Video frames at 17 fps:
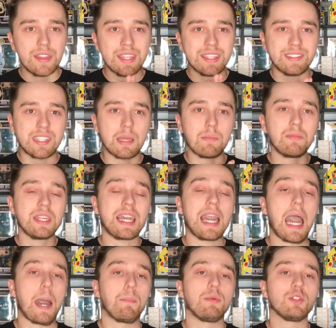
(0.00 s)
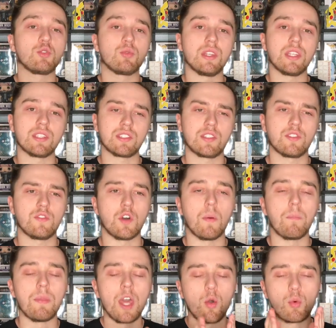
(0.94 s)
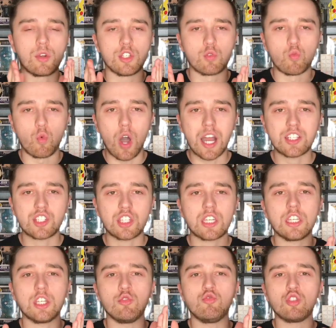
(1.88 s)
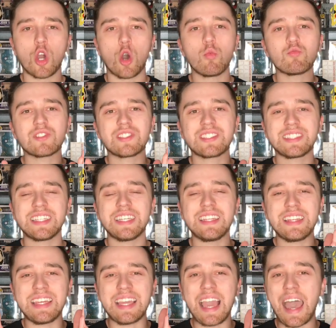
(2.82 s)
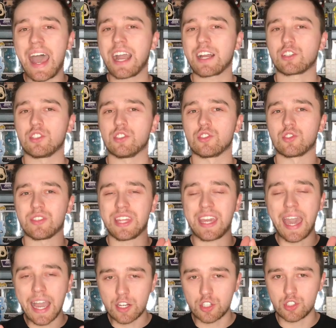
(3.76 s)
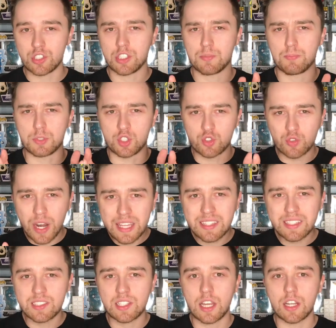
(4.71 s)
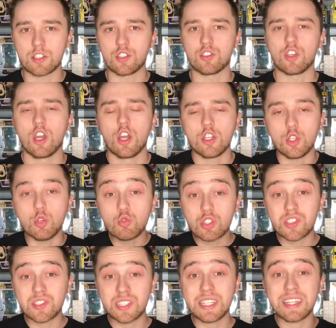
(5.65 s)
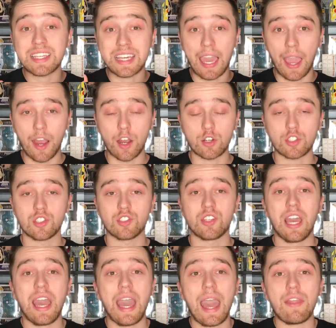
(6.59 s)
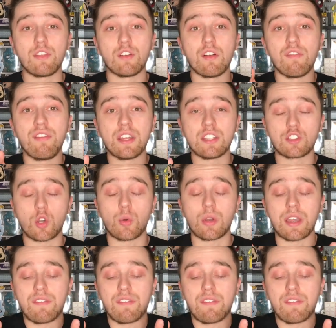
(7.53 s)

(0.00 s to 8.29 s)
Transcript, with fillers: The same thing happens when this film. When you're watching it, you don't see the actors or the actresses portraying these characters, you just see the characters and their events going.